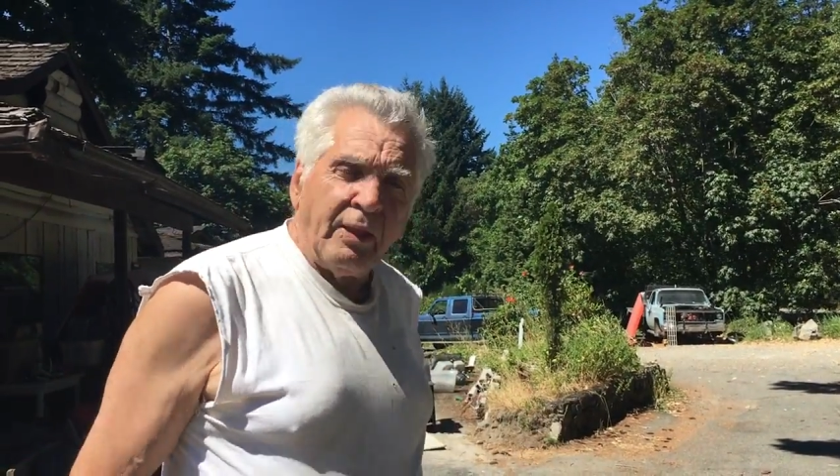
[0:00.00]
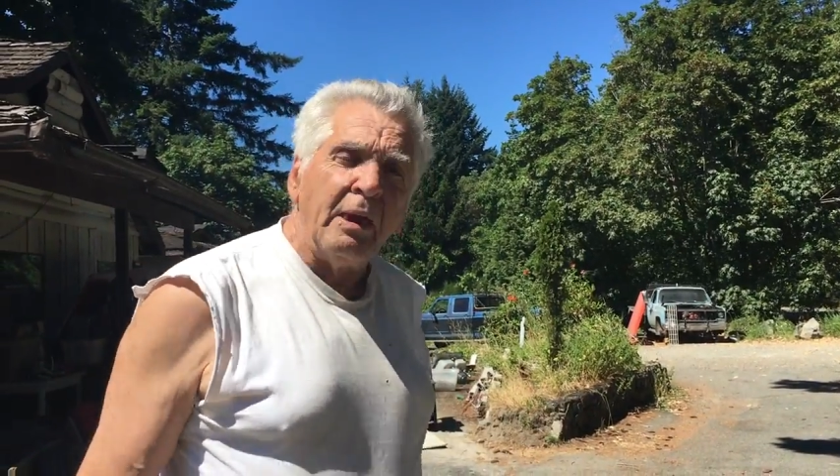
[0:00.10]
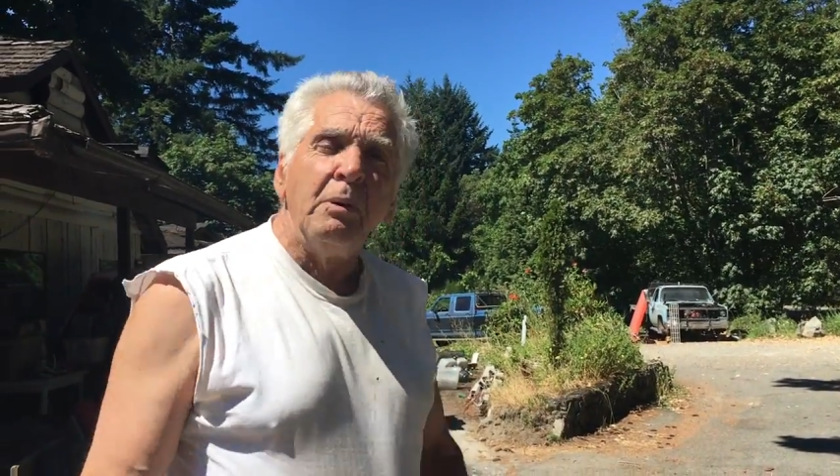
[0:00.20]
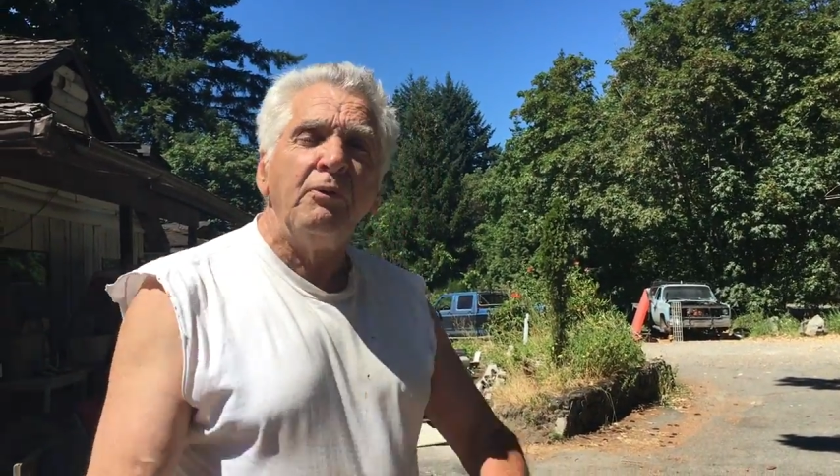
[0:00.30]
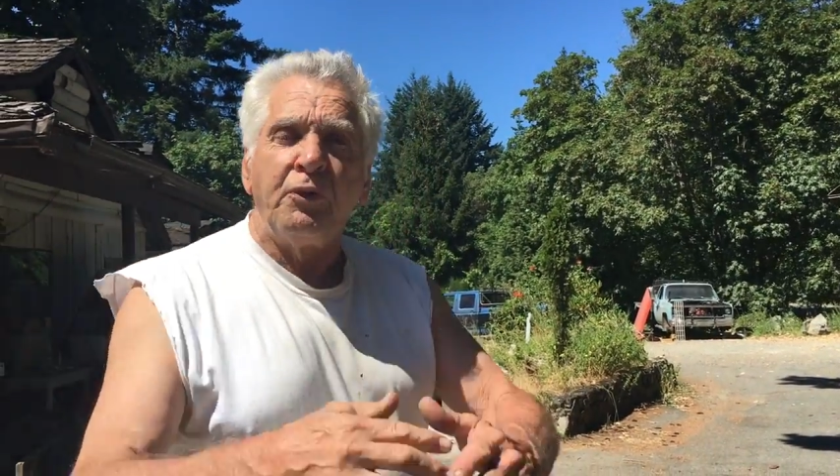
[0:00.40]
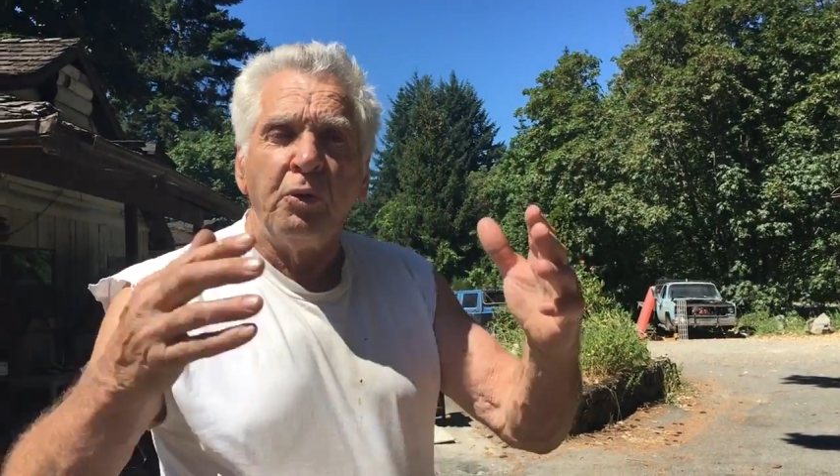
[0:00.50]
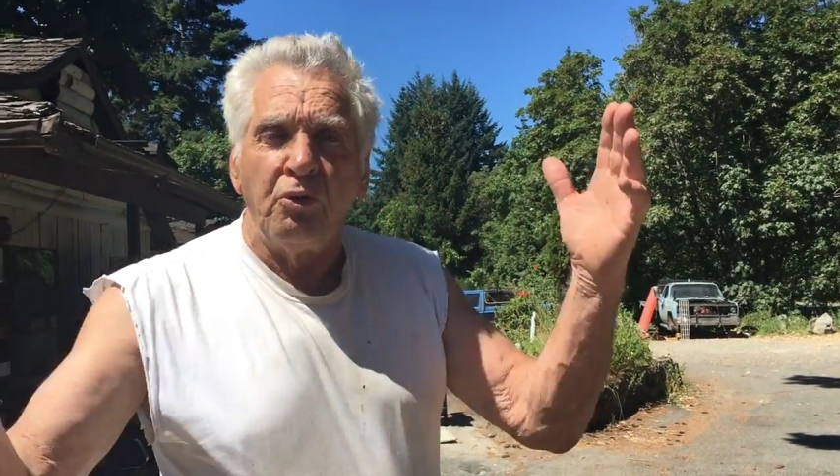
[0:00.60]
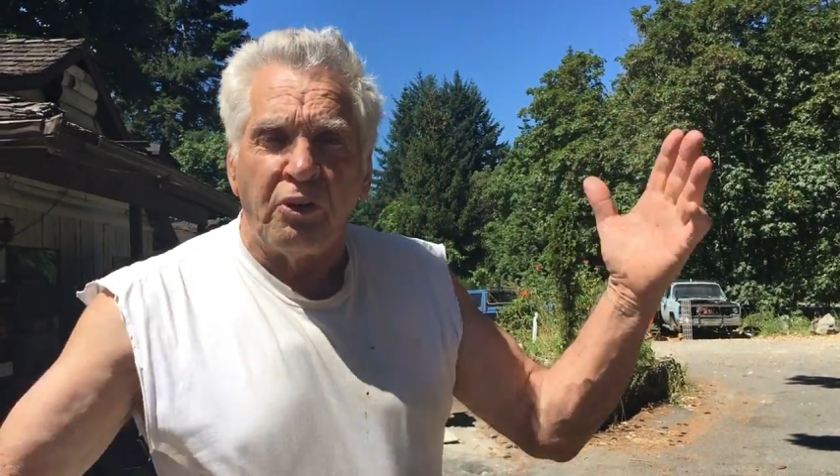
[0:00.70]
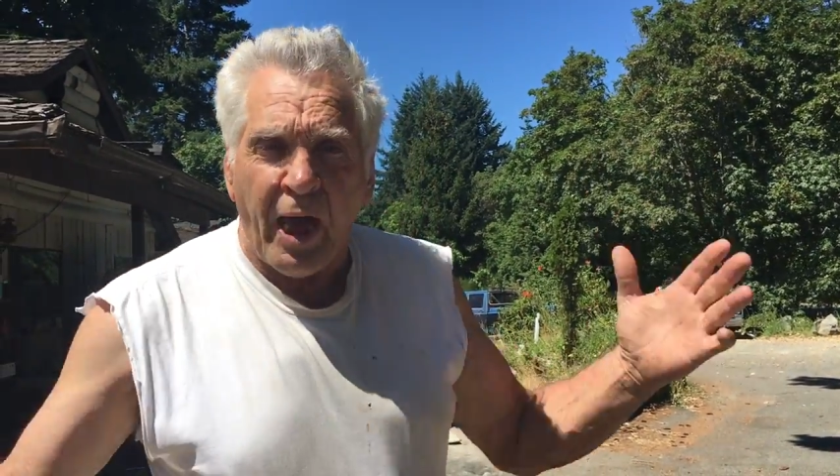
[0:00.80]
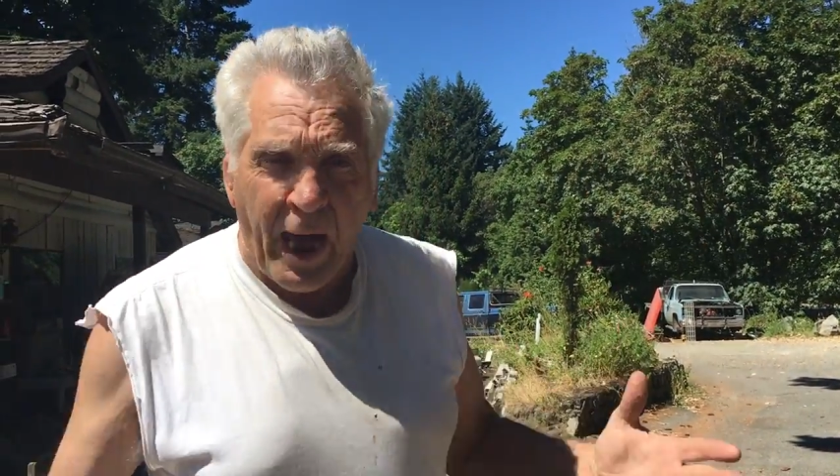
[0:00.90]
they
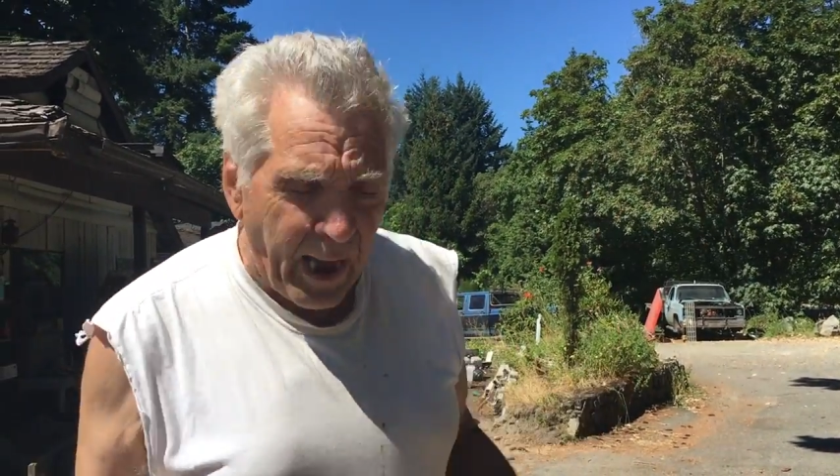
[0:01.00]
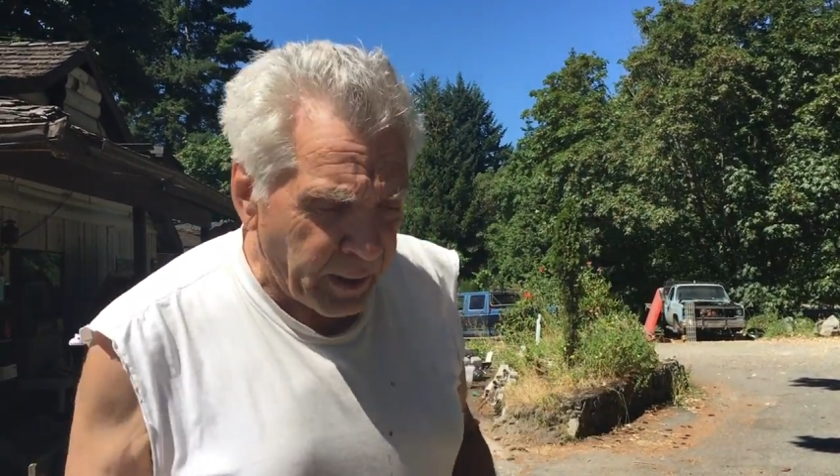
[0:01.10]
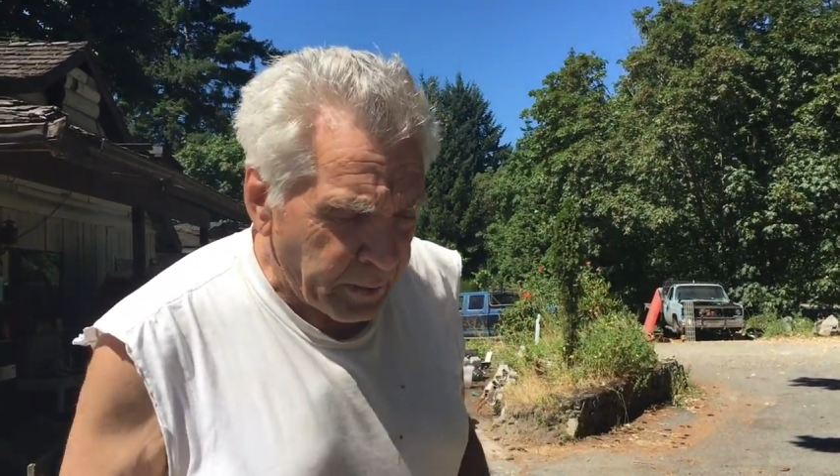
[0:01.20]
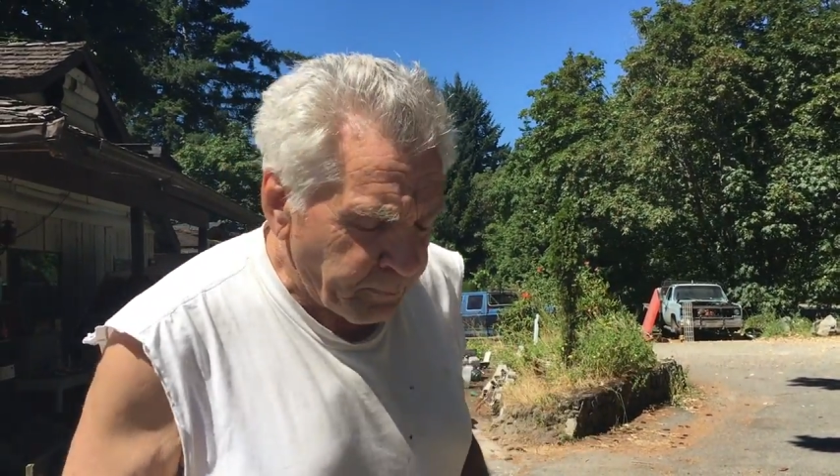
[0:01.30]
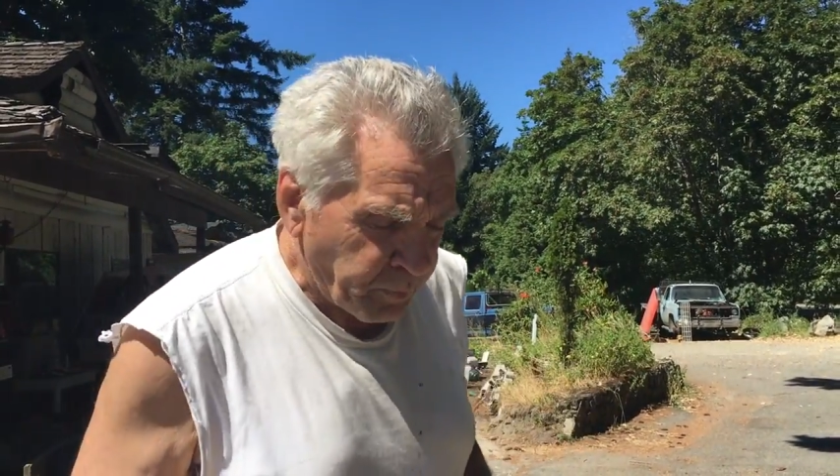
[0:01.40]
refuse to act.